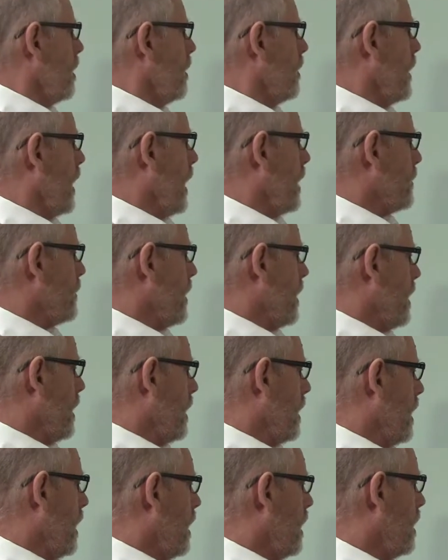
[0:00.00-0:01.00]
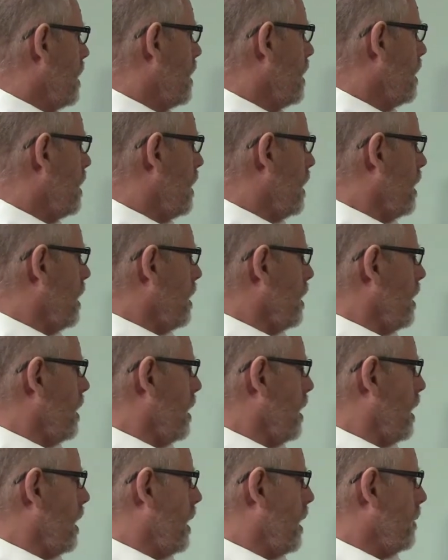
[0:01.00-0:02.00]
that they uh,
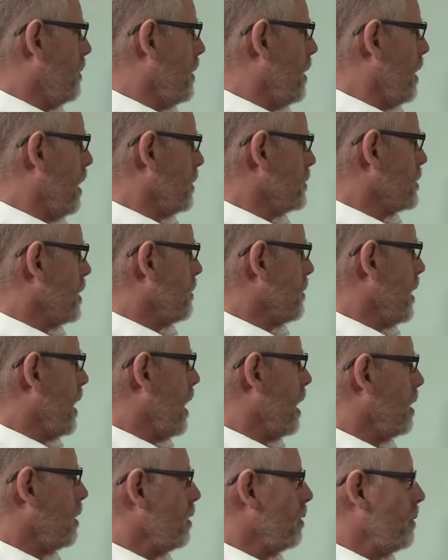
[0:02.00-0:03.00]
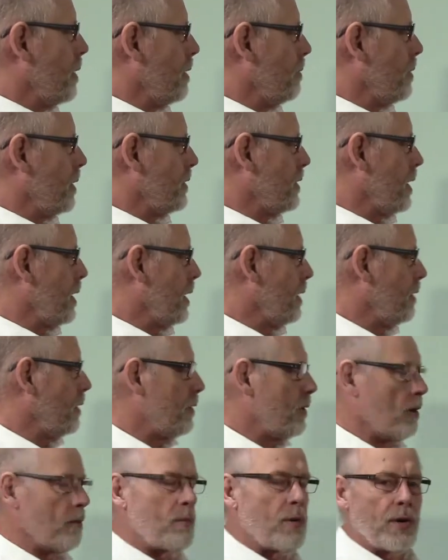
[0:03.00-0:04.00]
uh, I'll jump ahead a little bit, but they,
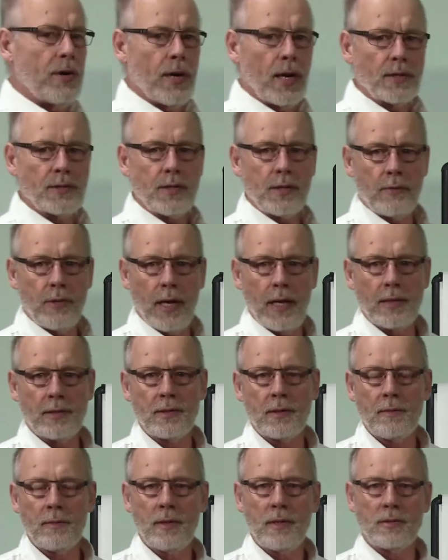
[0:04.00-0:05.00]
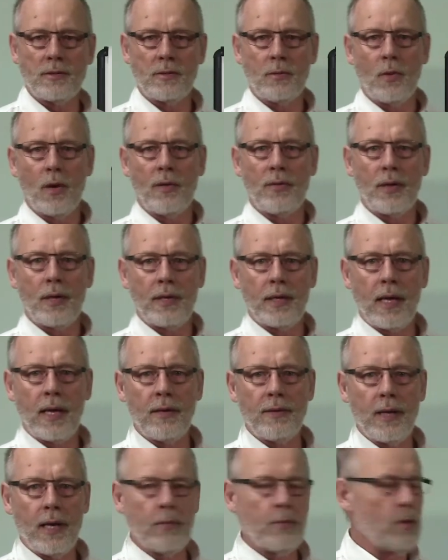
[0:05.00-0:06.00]
their production rates is the one thing
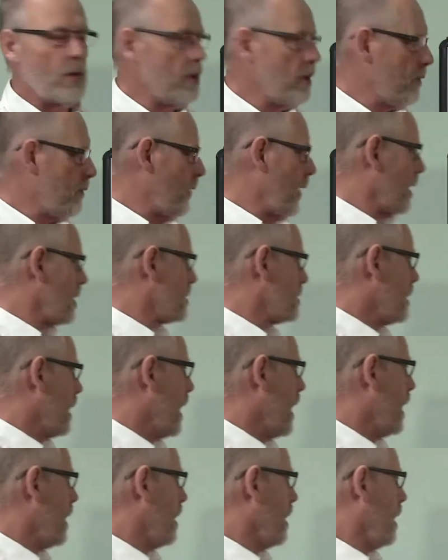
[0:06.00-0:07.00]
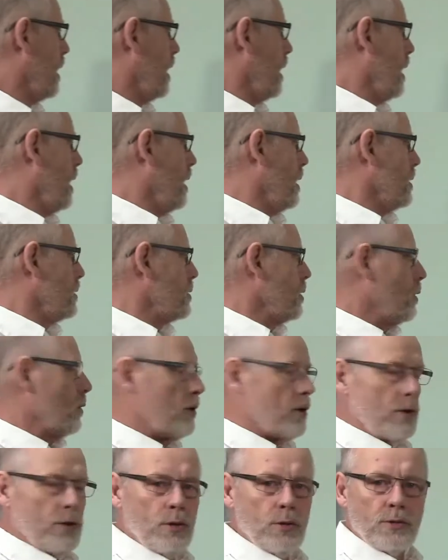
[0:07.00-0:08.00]
that, that really affects that. So
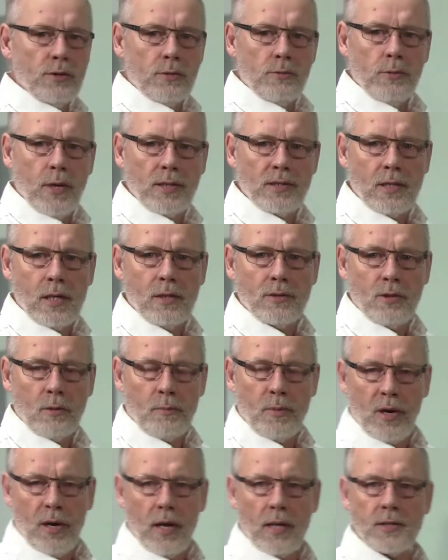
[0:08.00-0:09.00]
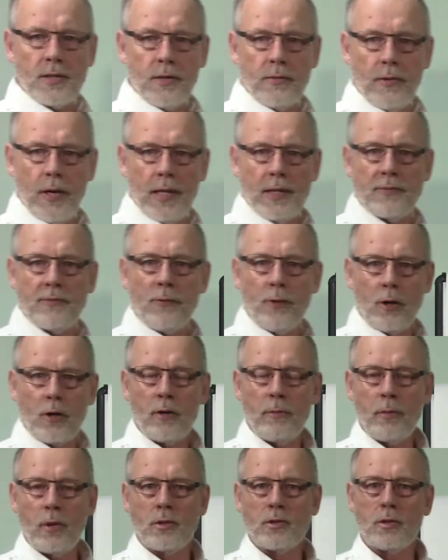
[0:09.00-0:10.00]
they're using residential production rates for a
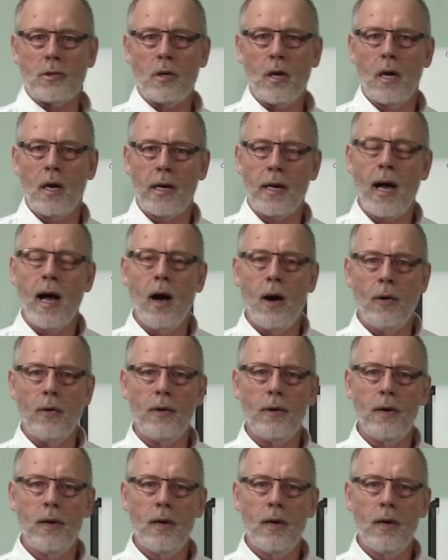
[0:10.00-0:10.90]
commercial account,